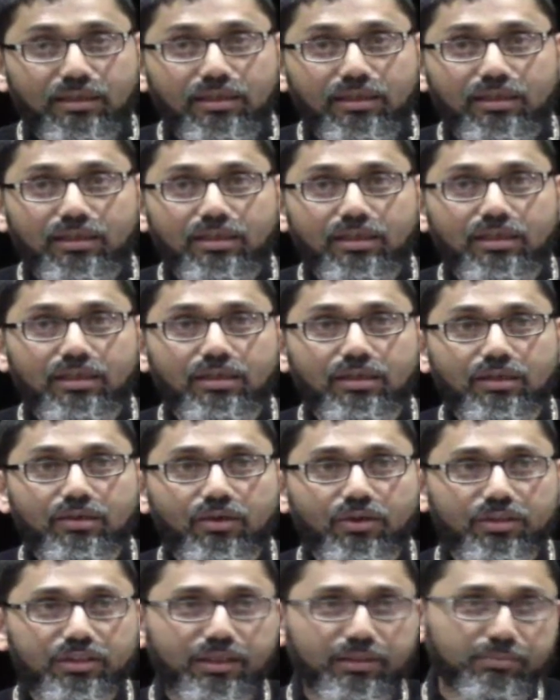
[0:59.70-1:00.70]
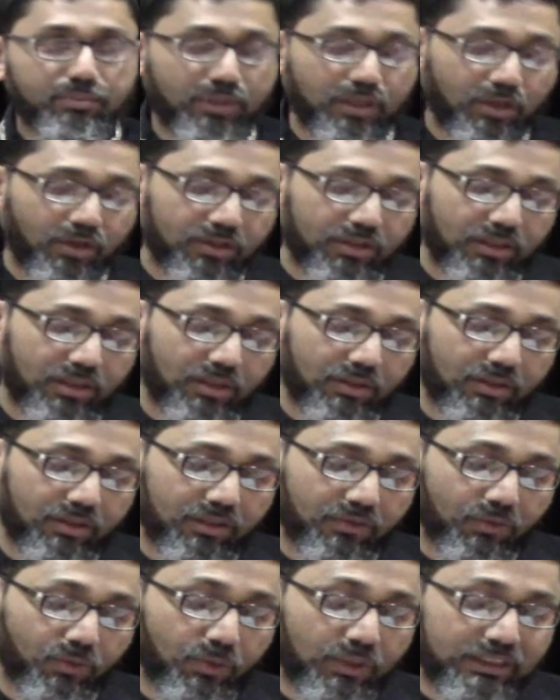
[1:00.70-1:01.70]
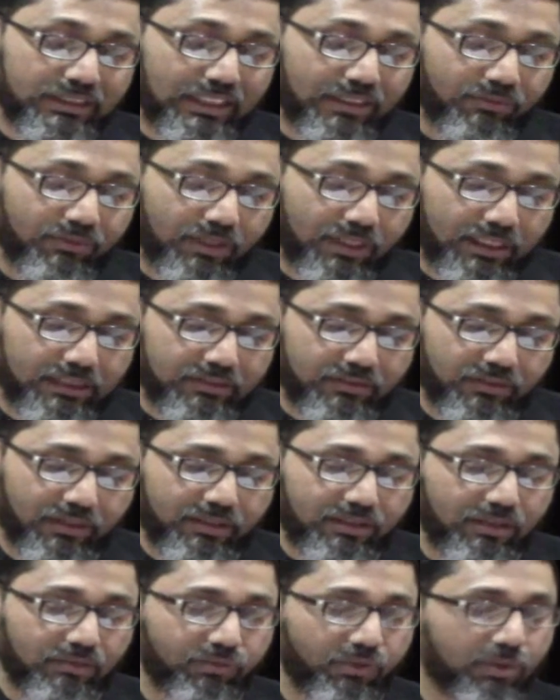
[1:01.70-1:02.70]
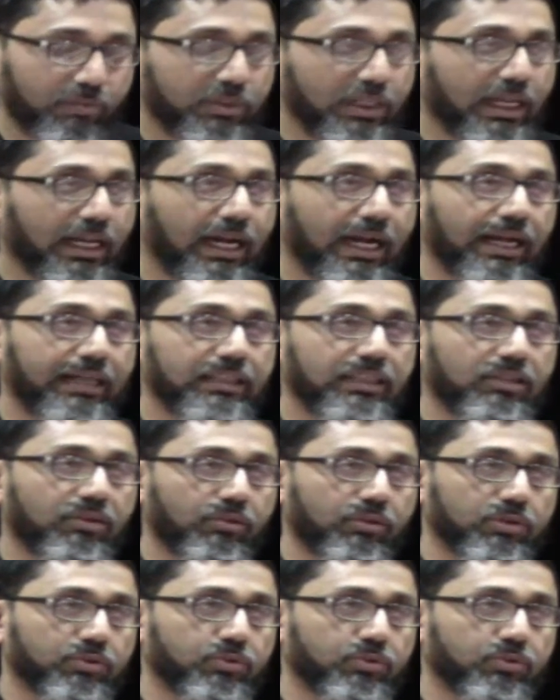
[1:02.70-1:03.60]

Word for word: uh, or, the, or, the, or the rulings that we are extracting from the ahadith of